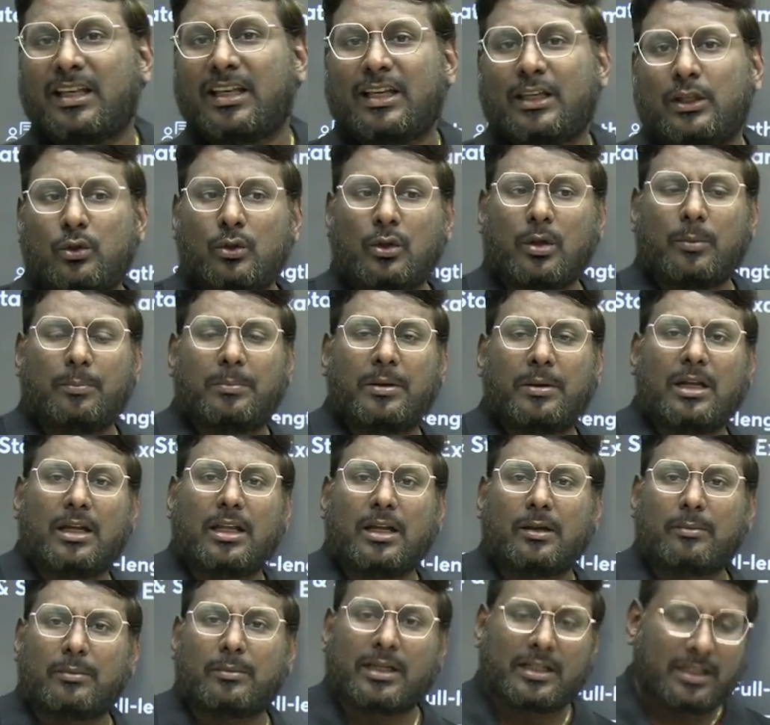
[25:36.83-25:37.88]
You know,
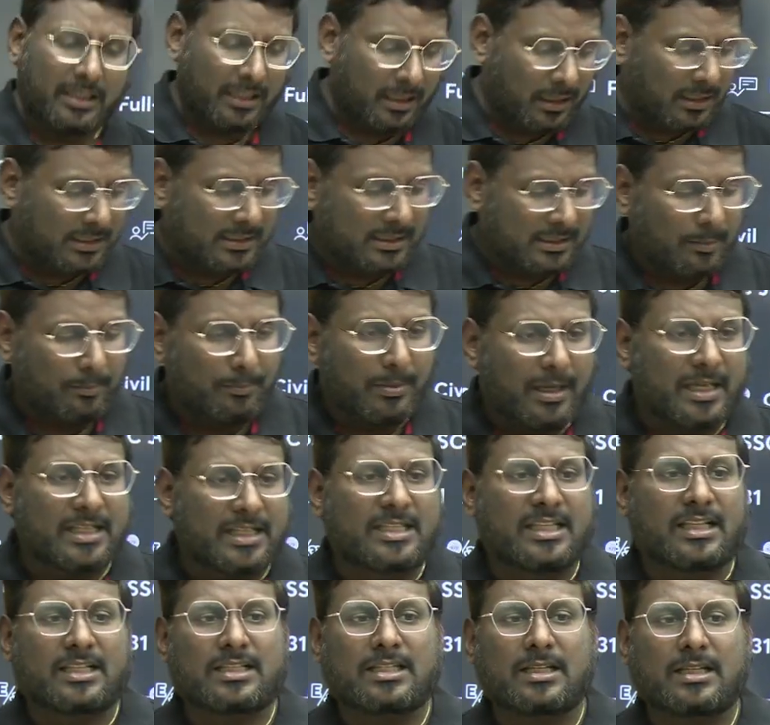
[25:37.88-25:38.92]
building material is the
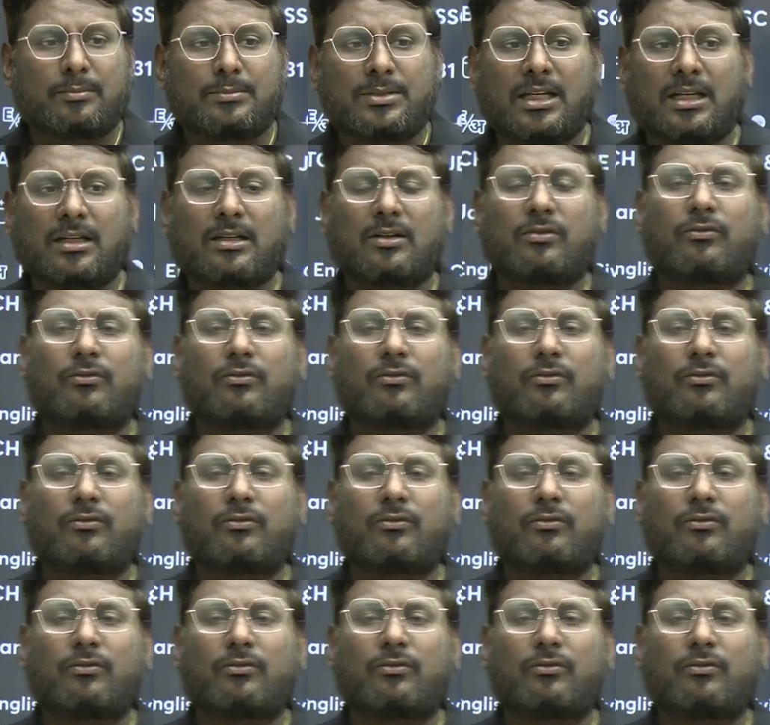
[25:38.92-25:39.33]
basic subject,